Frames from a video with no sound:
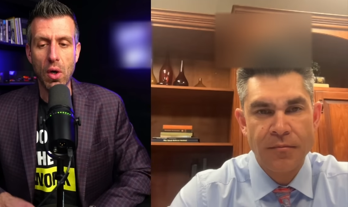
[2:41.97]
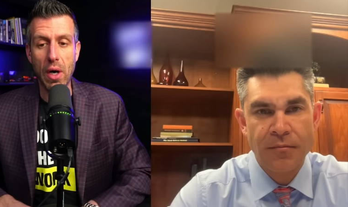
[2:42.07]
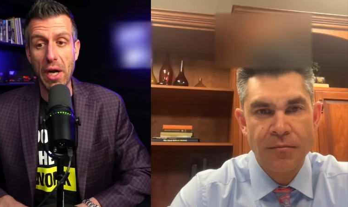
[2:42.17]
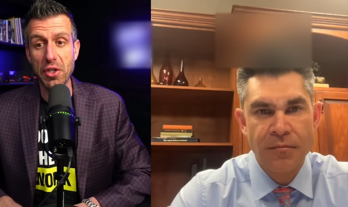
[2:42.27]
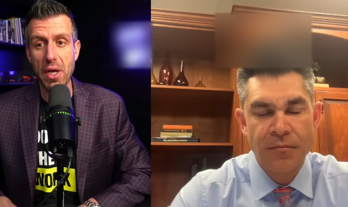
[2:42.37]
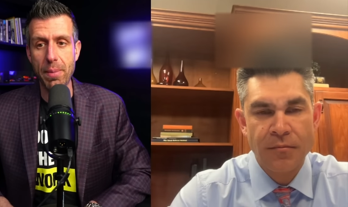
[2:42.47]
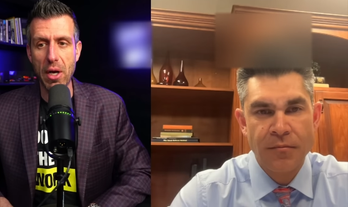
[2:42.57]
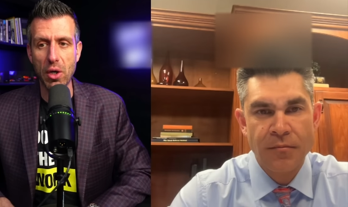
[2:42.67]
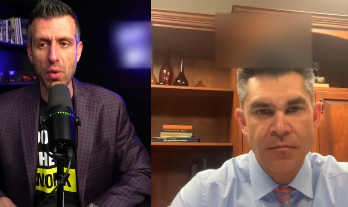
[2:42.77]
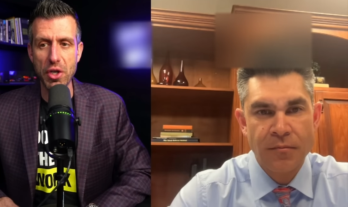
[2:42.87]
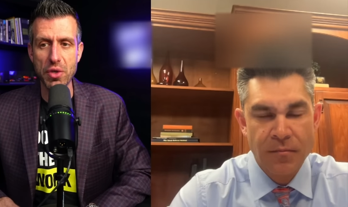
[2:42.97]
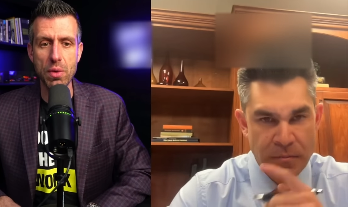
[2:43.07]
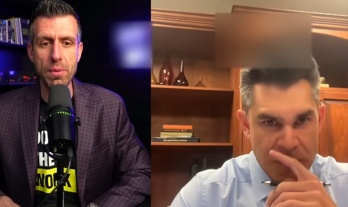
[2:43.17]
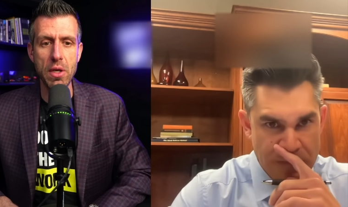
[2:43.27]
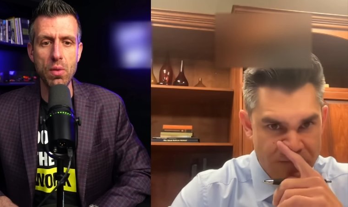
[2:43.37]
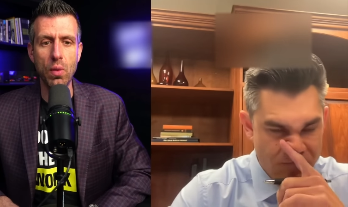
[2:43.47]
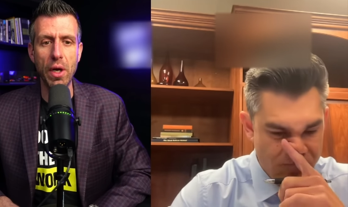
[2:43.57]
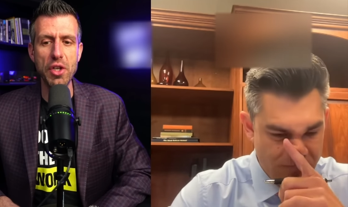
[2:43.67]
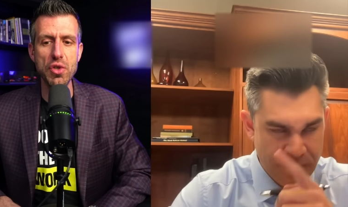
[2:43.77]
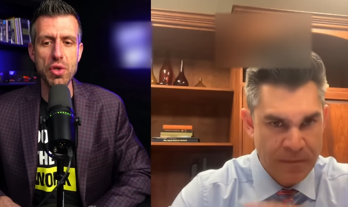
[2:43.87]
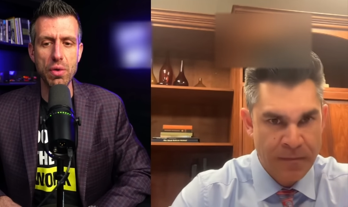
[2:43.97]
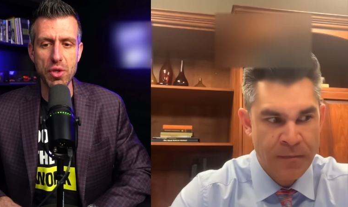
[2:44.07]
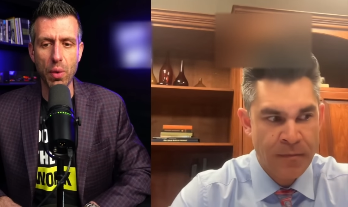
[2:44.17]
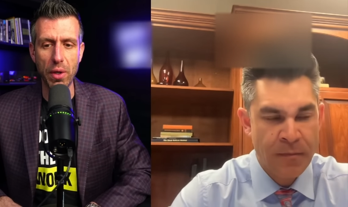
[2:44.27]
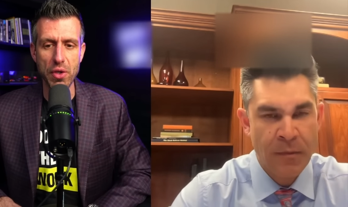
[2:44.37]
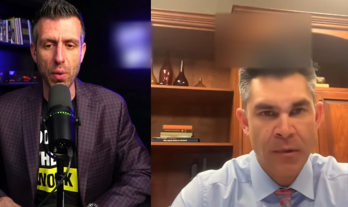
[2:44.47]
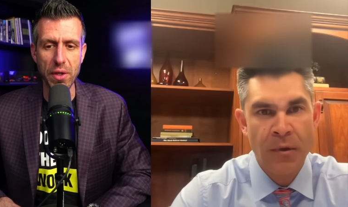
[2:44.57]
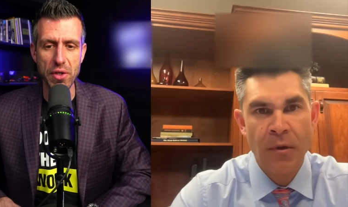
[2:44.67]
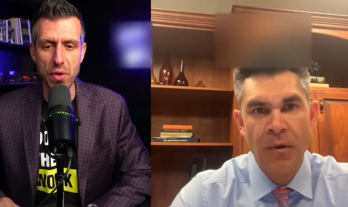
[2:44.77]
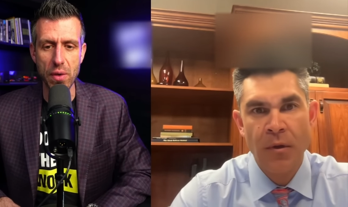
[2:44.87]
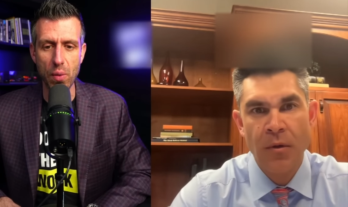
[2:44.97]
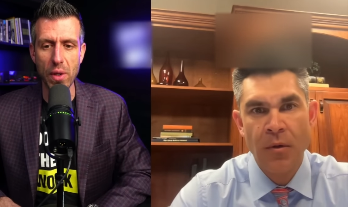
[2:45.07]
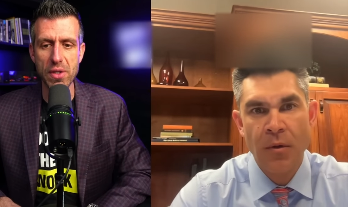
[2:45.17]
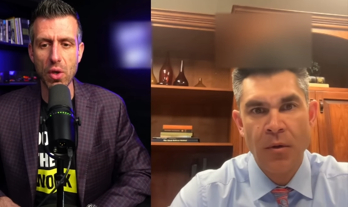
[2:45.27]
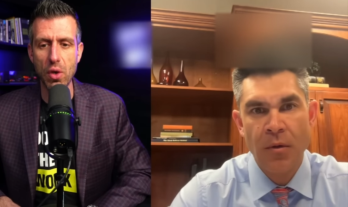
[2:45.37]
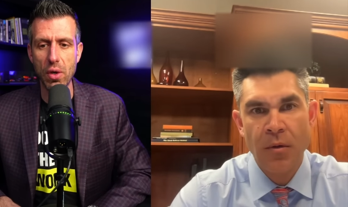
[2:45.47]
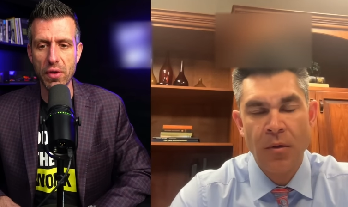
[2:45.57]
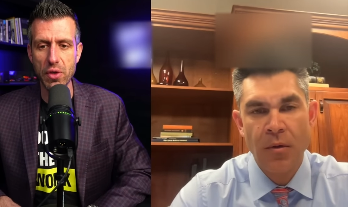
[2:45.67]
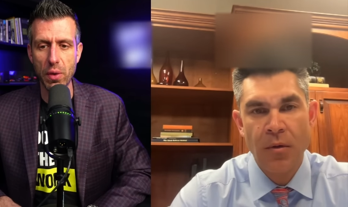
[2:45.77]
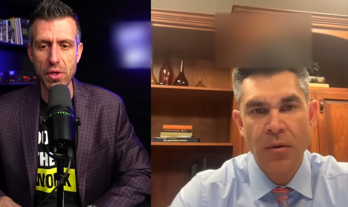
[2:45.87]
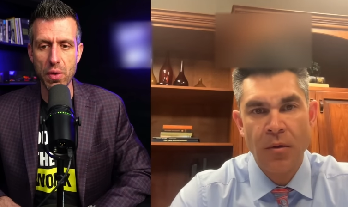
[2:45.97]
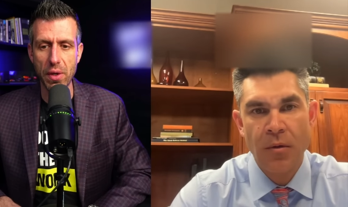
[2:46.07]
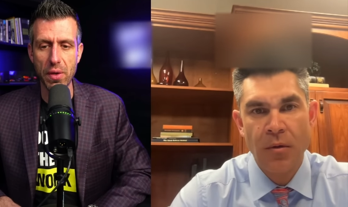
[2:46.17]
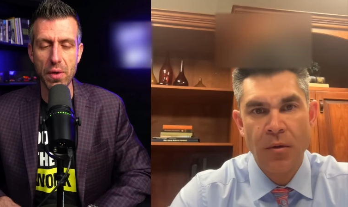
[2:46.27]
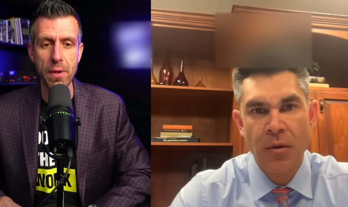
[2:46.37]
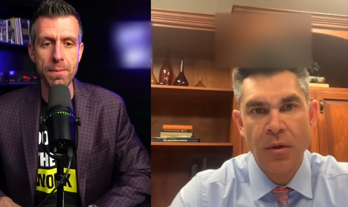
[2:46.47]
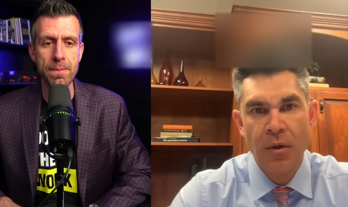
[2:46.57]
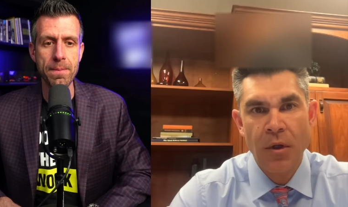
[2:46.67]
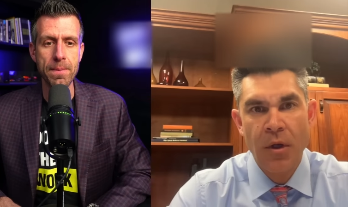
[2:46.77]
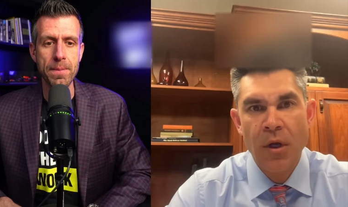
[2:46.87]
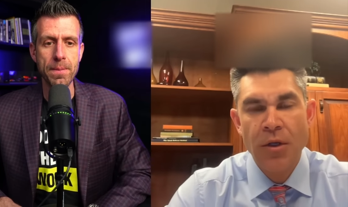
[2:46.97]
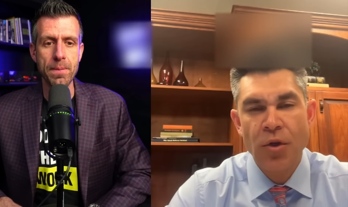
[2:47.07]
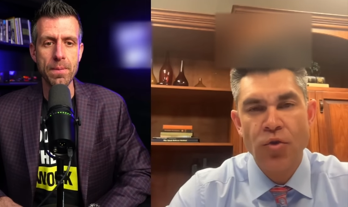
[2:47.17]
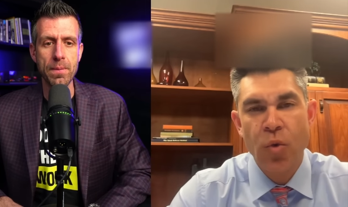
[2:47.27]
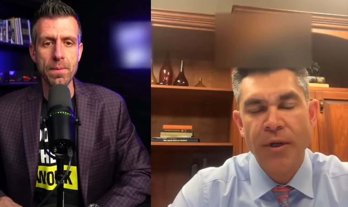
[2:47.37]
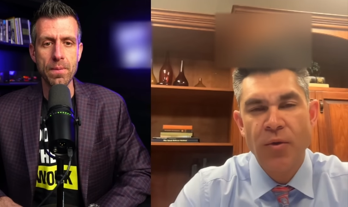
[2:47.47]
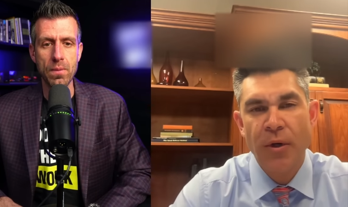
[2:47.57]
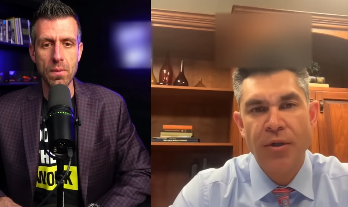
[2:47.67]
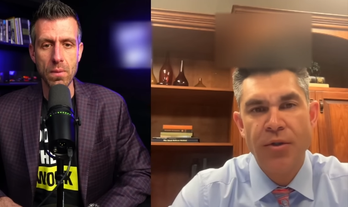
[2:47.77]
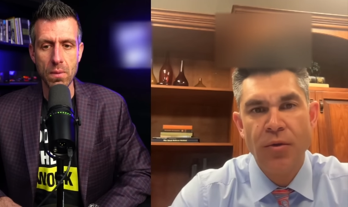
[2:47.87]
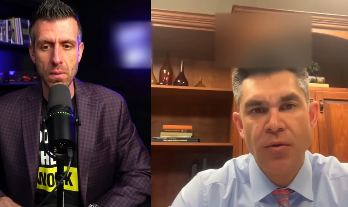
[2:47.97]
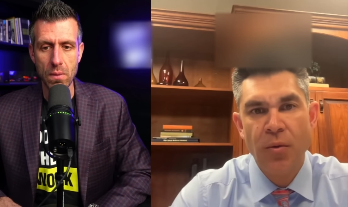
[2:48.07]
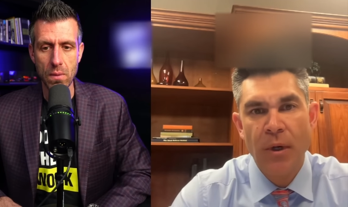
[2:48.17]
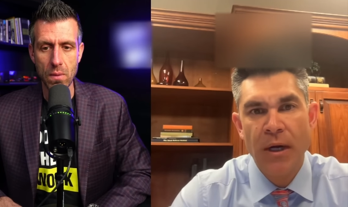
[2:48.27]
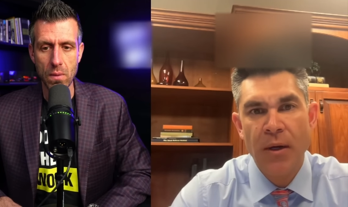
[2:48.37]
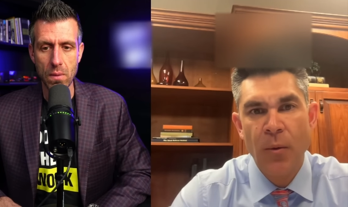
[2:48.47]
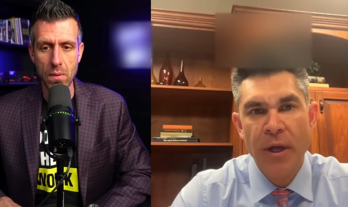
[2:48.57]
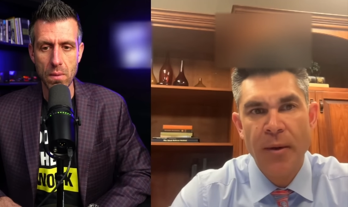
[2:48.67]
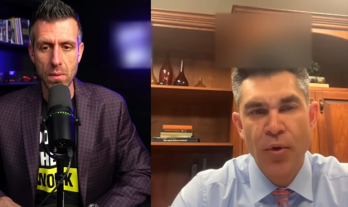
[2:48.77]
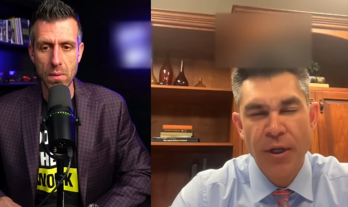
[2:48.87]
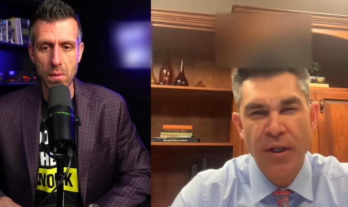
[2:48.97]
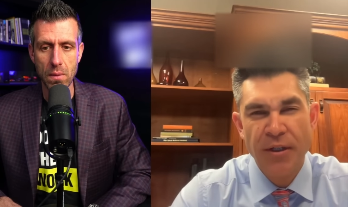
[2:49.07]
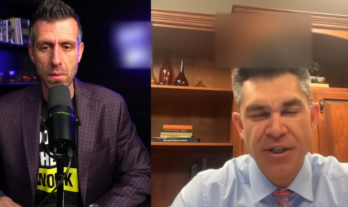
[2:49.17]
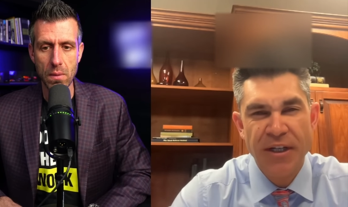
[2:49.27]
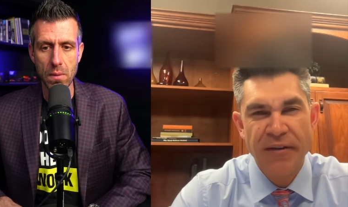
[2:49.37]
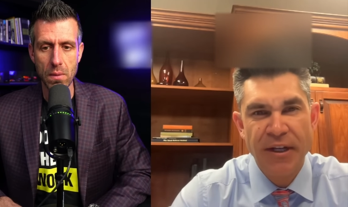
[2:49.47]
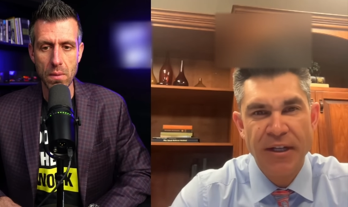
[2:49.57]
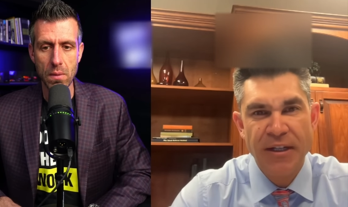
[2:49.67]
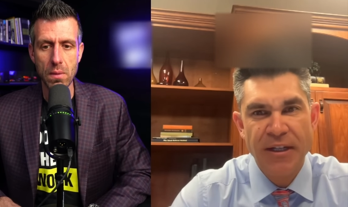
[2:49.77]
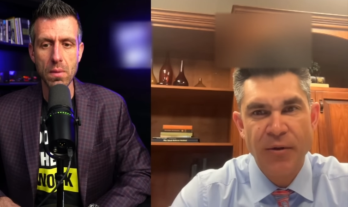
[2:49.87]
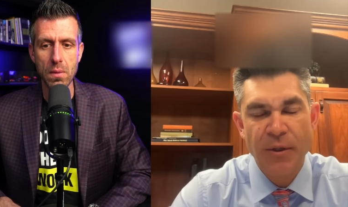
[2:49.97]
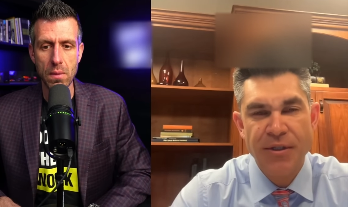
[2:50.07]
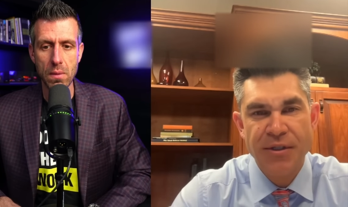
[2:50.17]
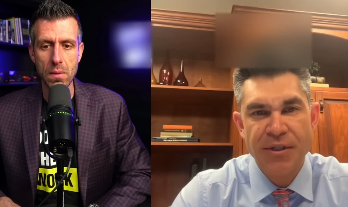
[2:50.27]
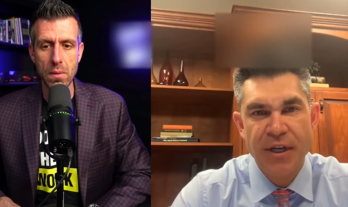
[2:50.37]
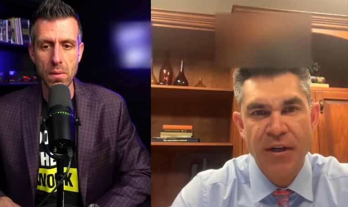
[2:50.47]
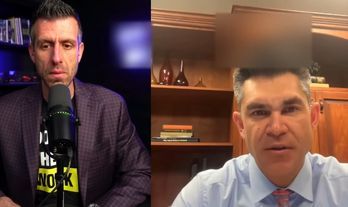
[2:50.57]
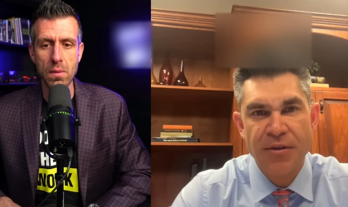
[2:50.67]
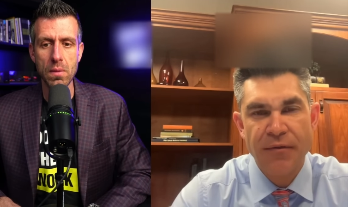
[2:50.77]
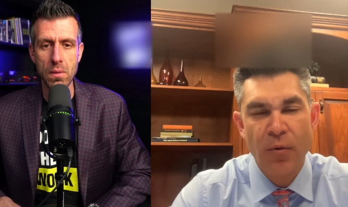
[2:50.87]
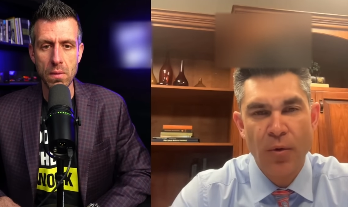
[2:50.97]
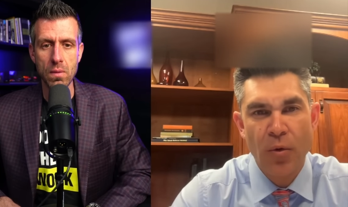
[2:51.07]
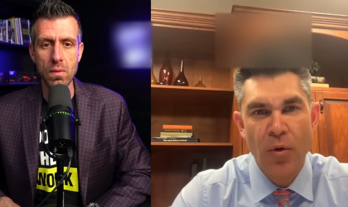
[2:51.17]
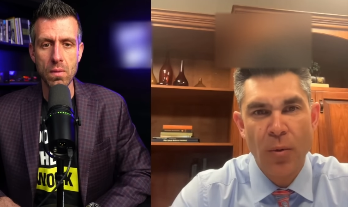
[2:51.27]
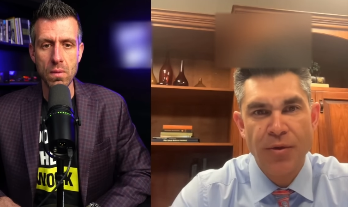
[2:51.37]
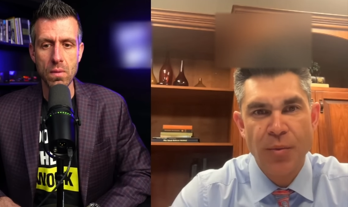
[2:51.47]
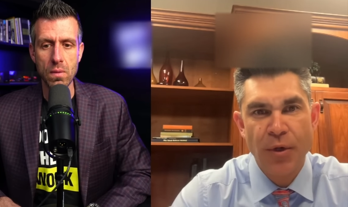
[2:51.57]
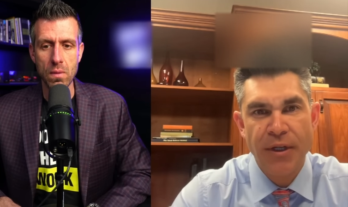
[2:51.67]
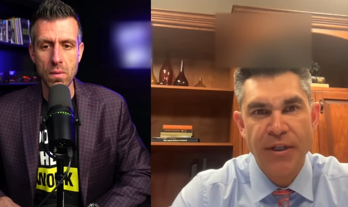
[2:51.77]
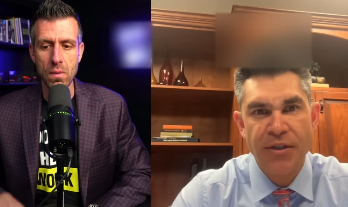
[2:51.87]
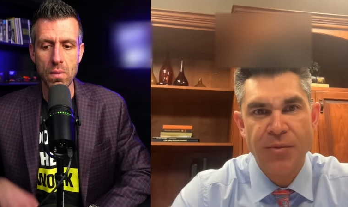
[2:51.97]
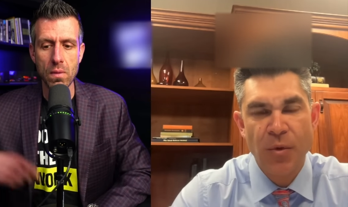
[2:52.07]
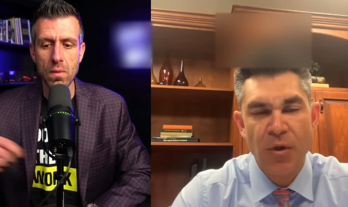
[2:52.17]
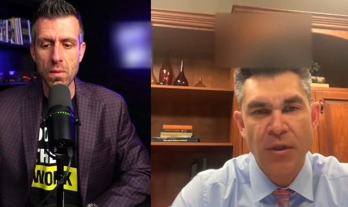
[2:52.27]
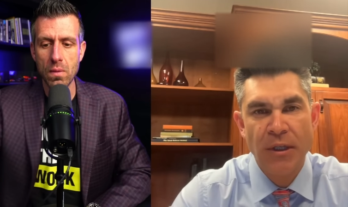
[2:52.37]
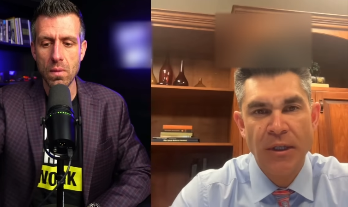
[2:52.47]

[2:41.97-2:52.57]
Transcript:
Speaker 1: Or actually, a better question would be, what did you do in 2022 and what's the goal for 2023?
Speaker 2: So 2022, uh, we had a pretty significant decrease in sales. The fourth quarter was pretty dismal.